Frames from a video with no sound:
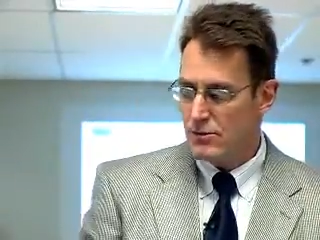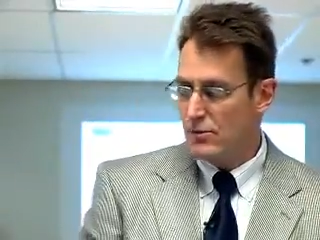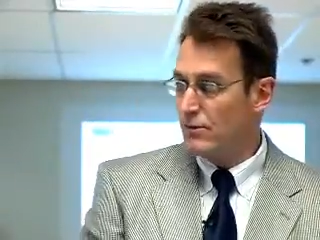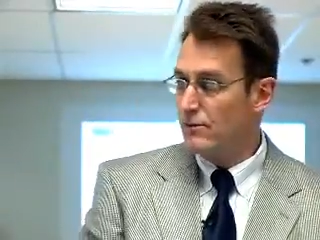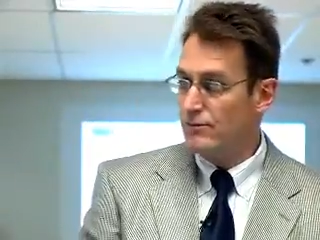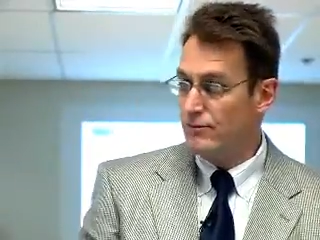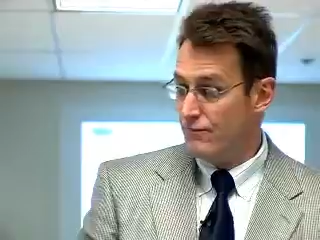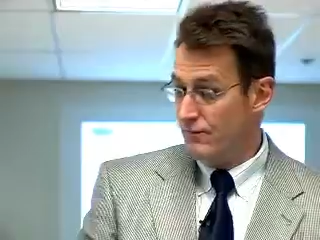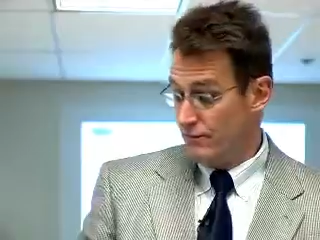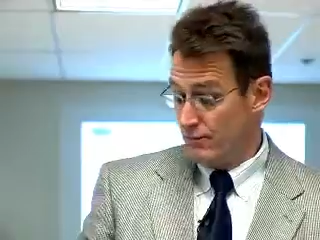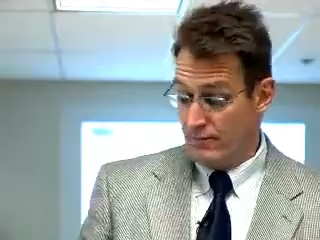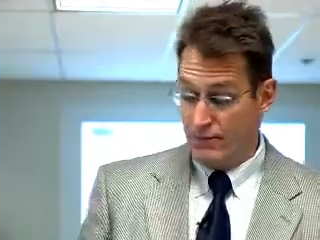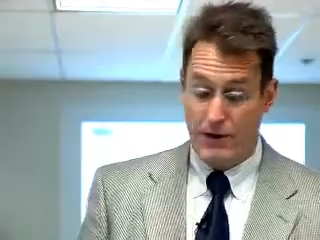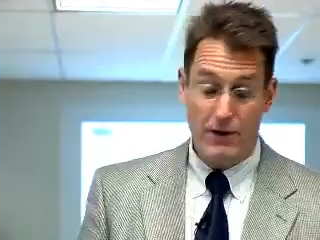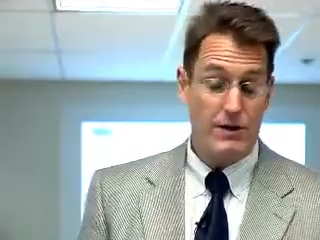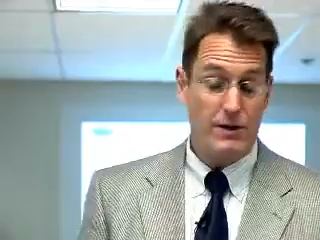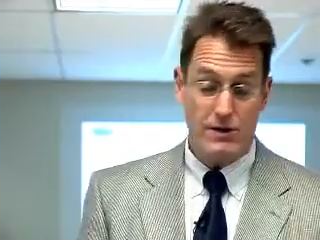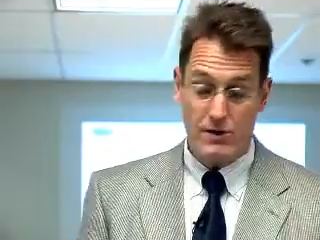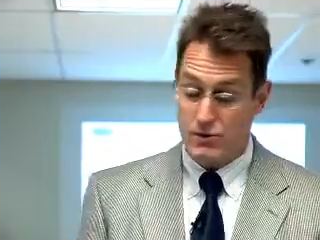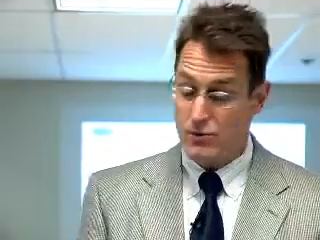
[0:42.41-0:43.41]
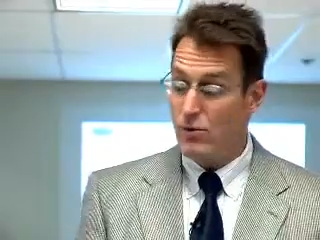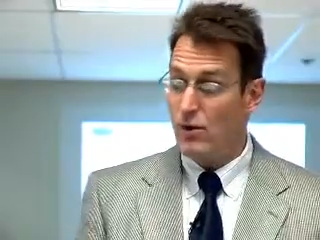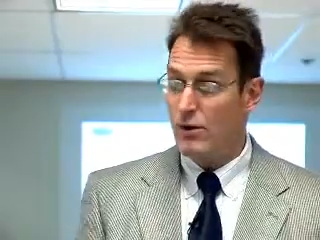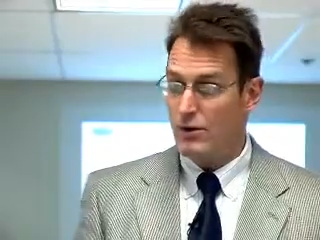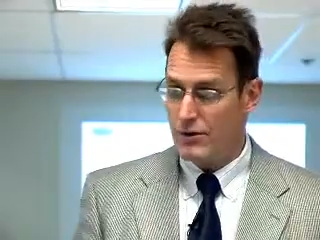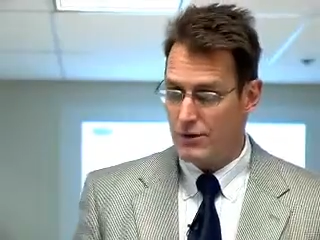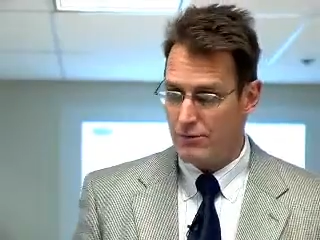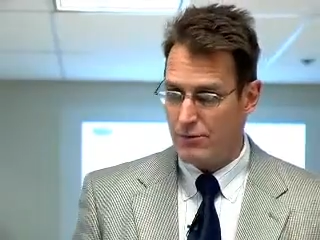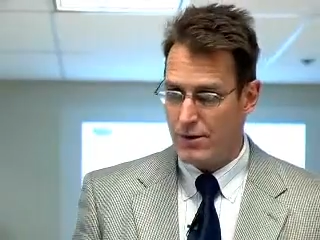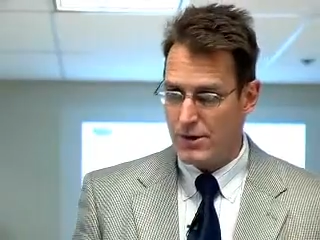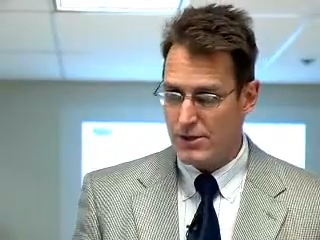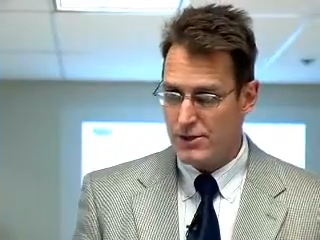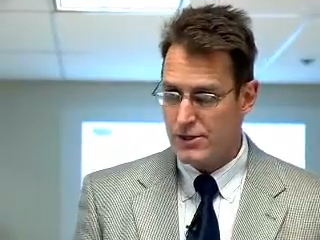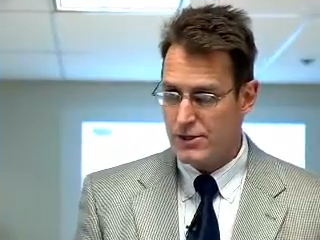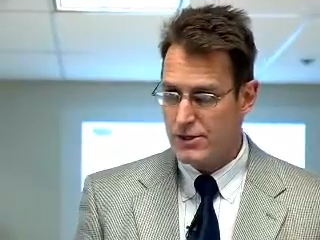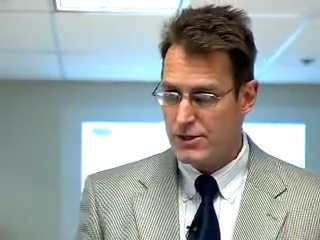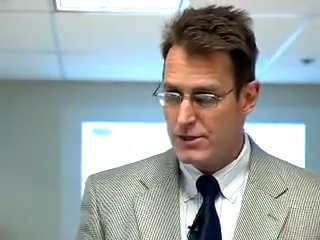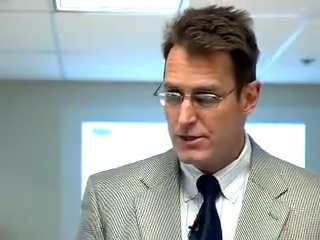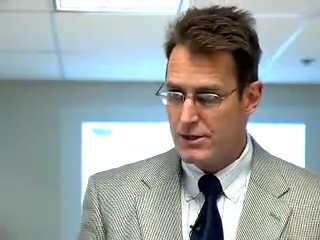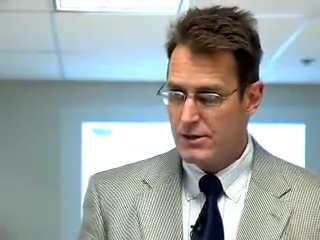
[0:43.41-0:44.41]
or various quality
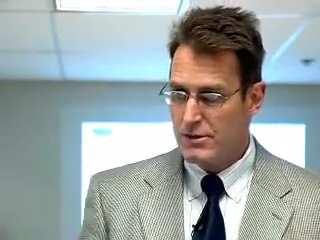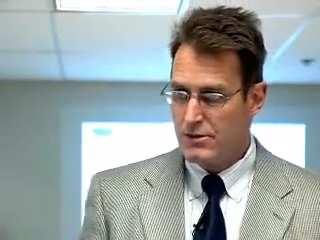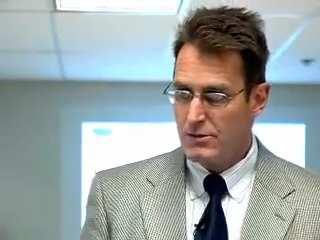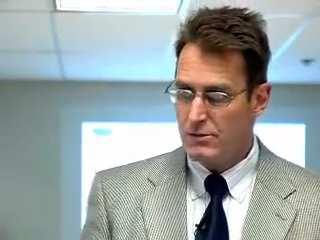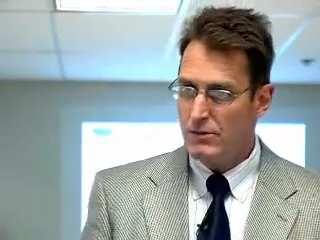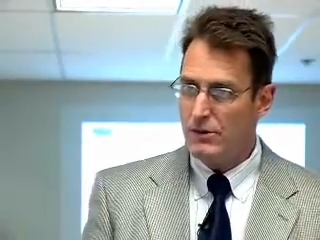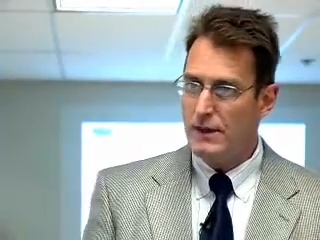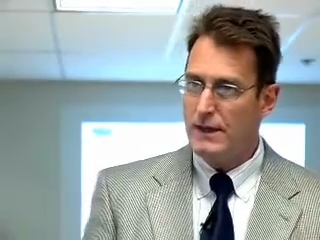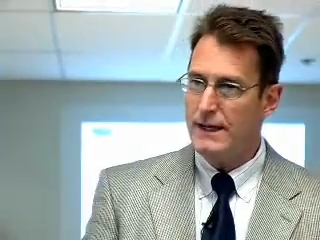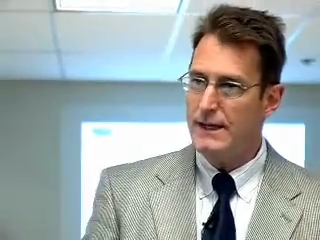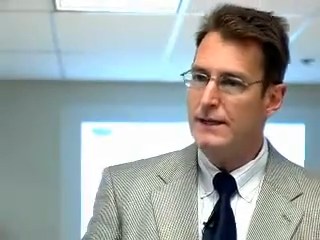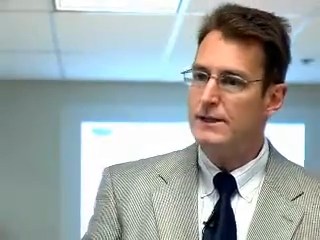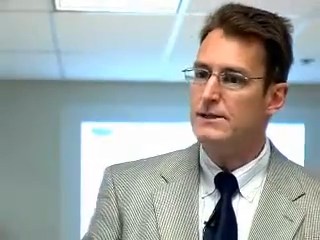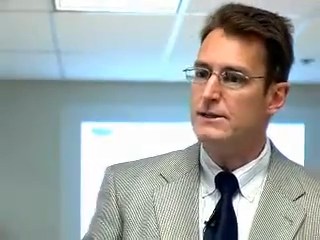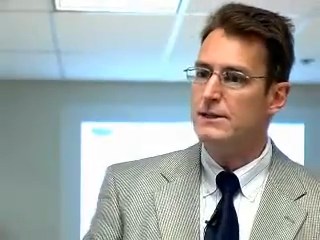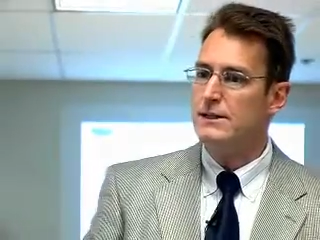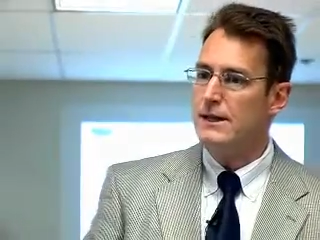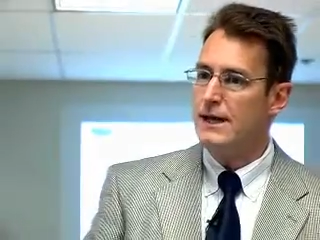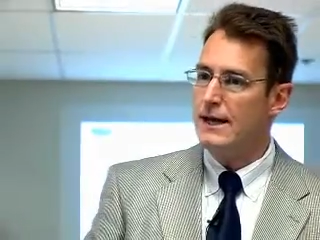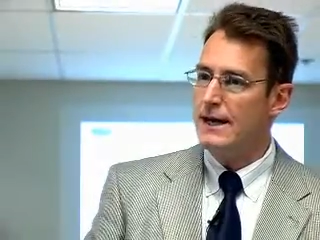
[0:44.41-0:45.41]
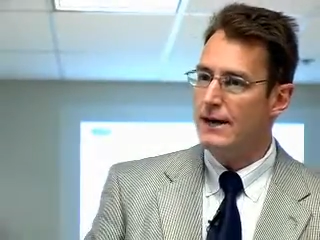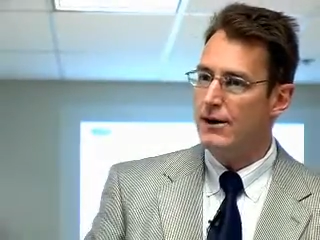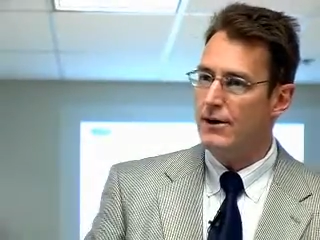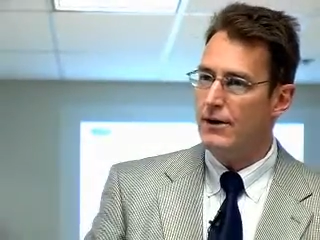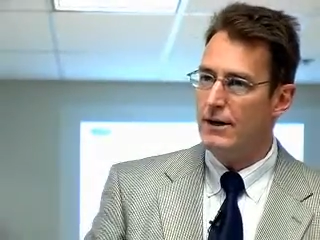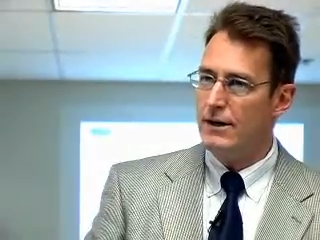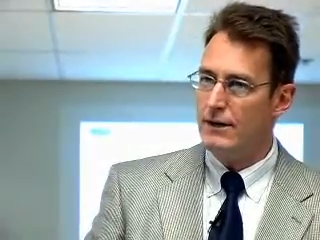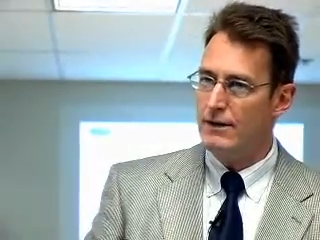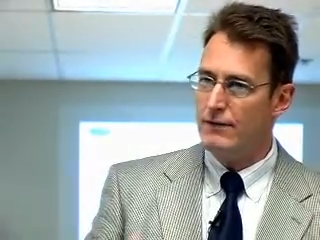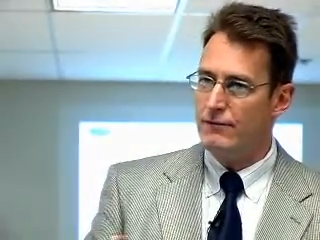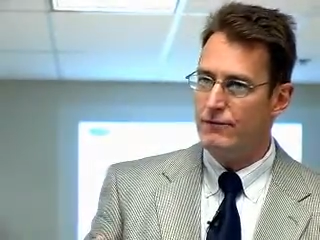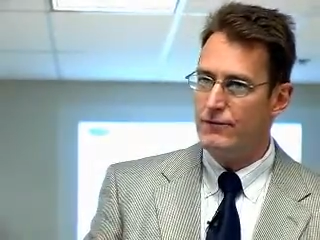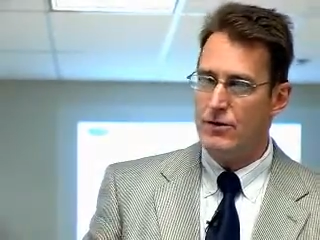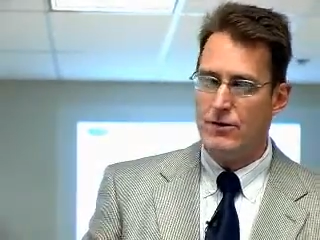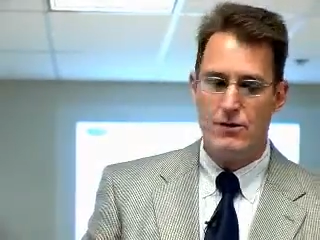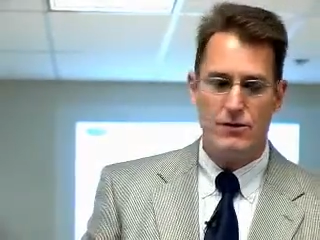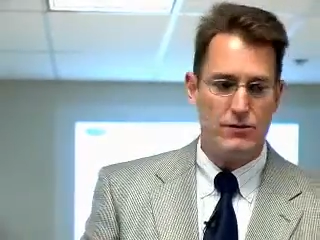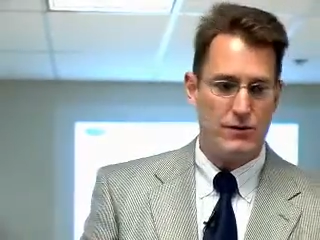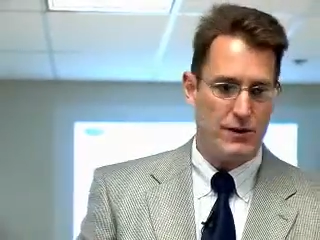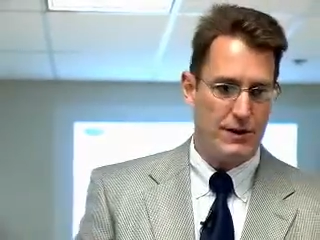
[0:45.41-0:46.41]
risks related to that area of
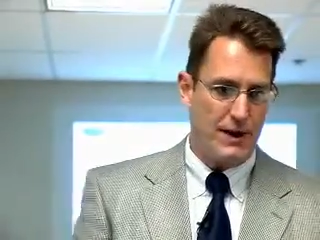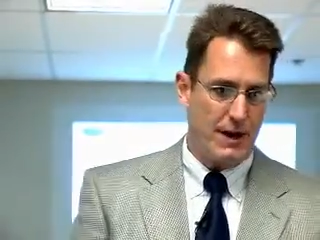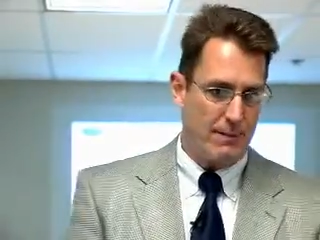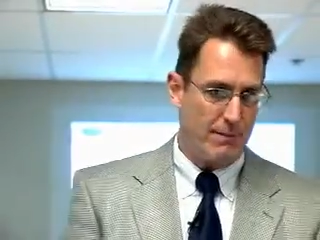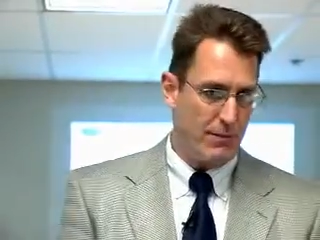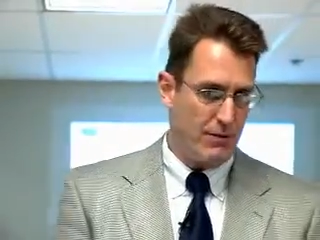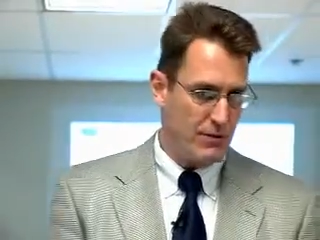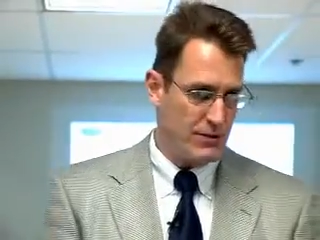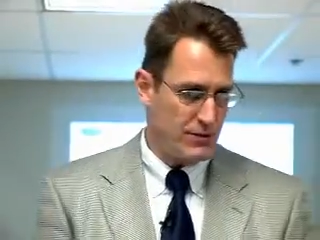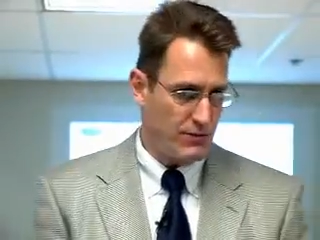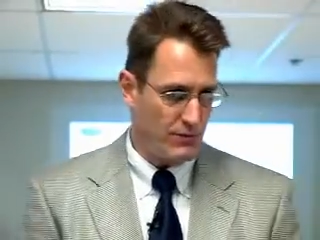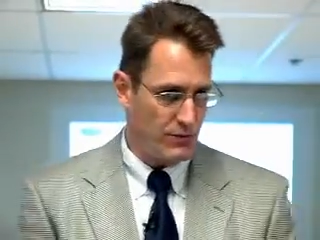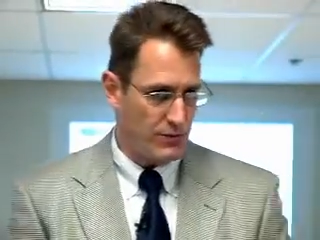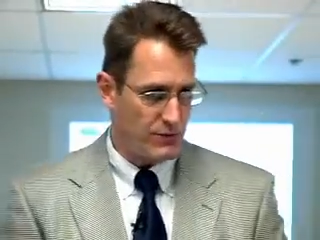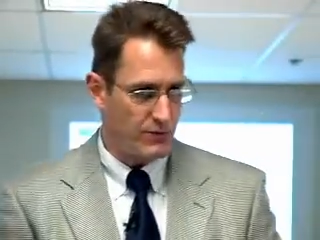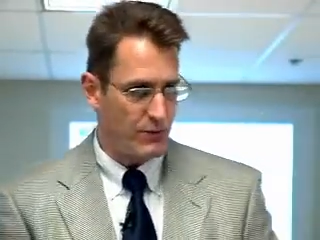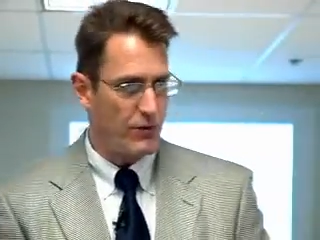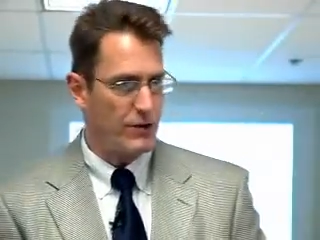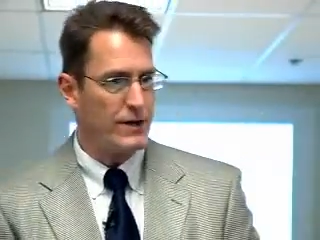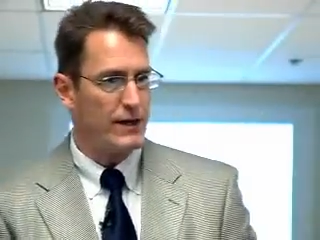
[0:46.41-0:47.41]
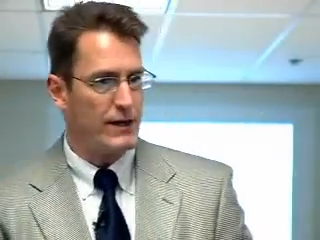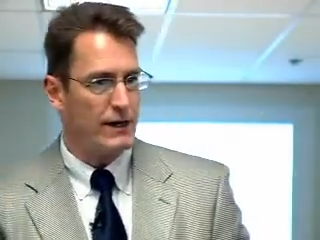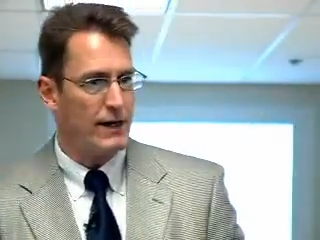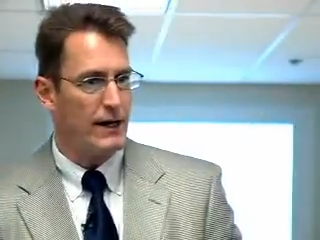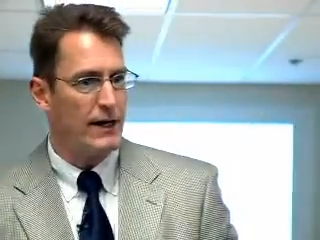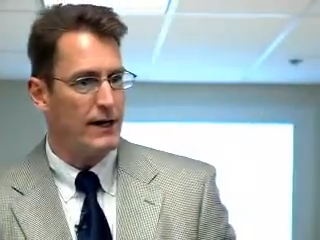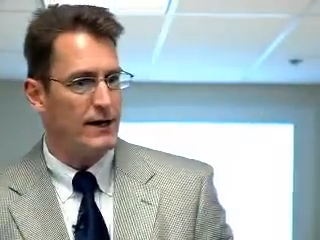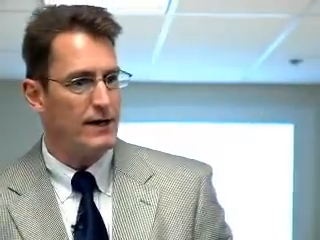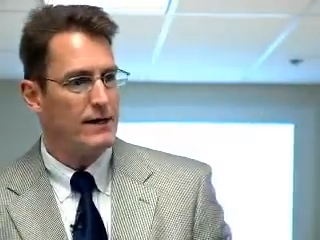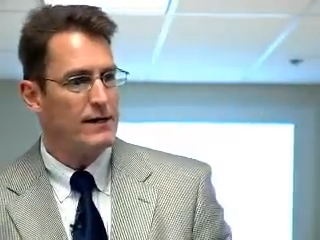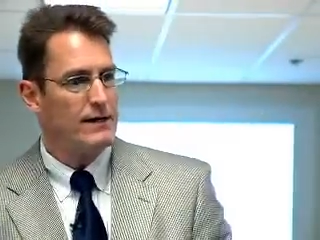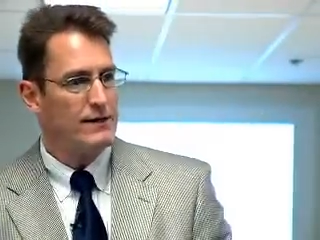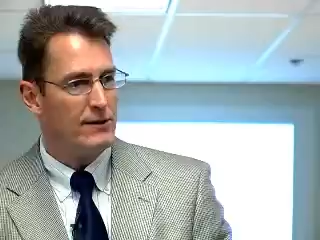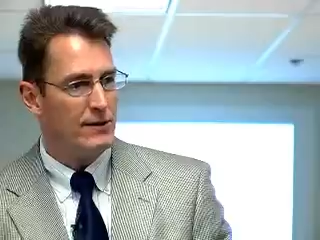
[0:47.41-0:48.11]
code that person was working on.